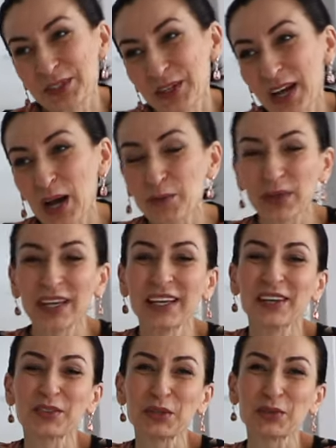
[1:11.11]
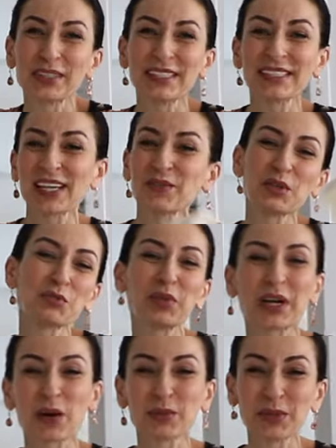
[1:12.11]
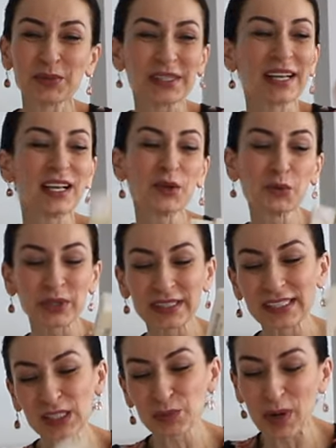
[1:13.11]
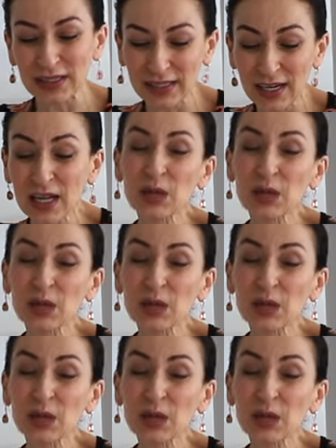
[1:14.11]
so happy everyone is having problems with this butter,